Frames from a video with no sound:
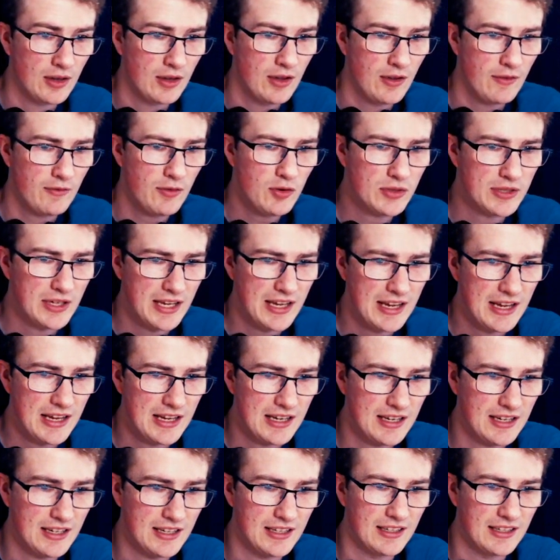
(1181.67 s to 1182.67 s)
Foot
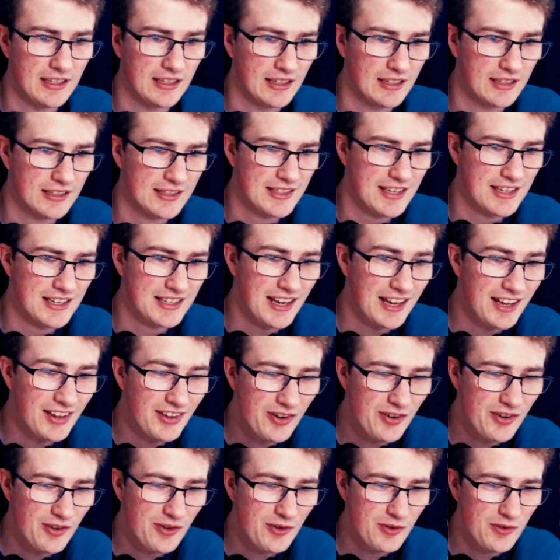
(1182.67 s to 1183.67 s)
King says,
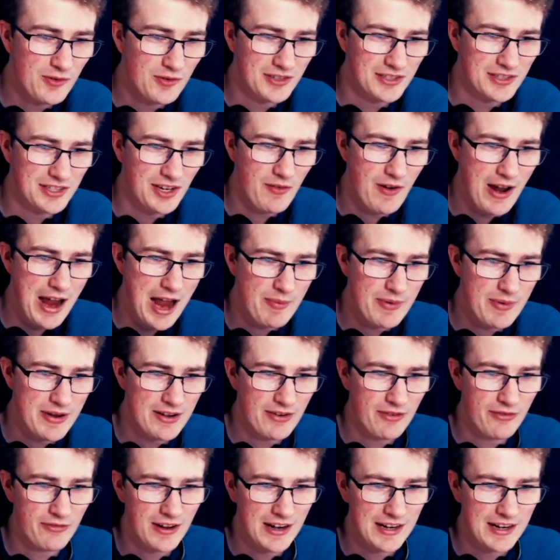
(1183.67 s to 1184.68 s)
hello, so happy to
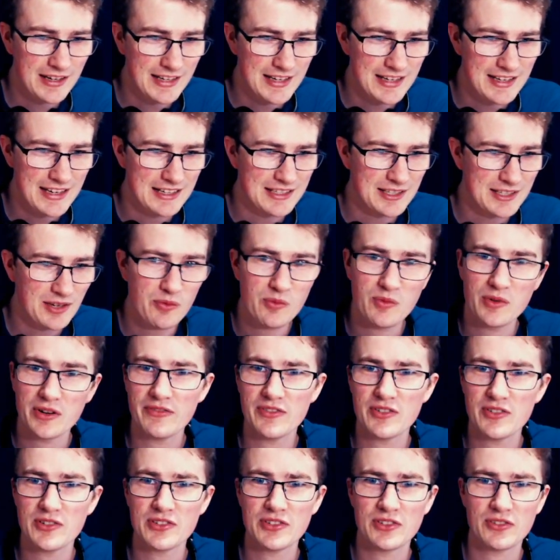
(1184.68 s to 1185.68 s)
finally get to one of
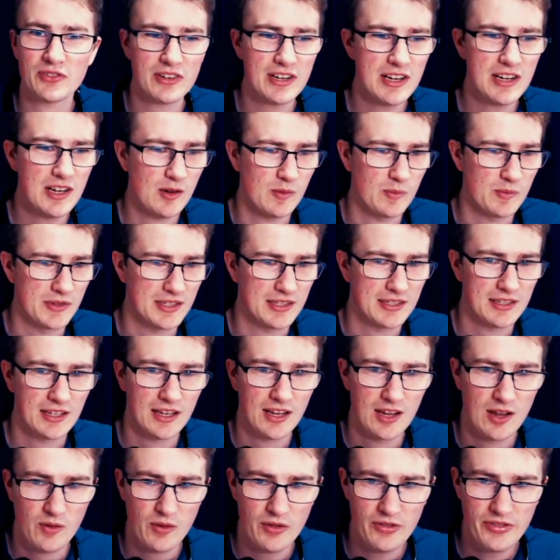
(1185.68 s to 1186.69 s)
your streams.
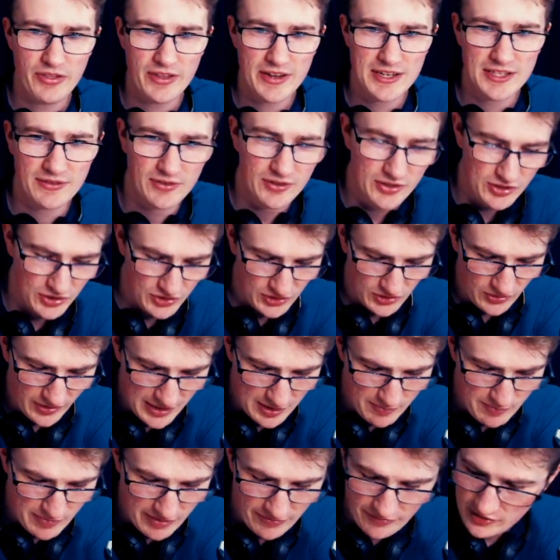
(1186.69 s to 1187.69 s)
Well, thanks for
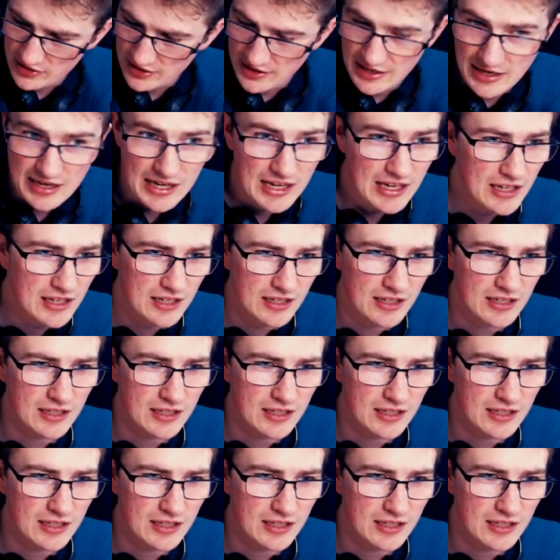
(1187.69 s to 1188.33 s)
joining me, Foot King.